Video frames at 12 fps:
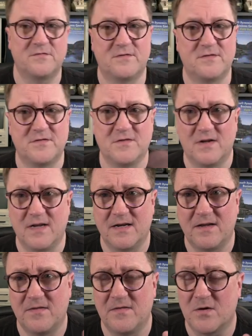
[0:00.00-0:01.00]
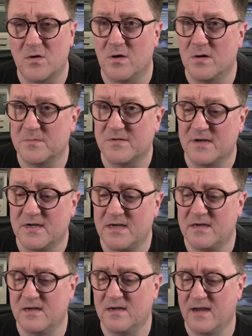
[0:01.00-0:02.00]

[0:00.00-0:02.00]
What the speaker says: select the columns I need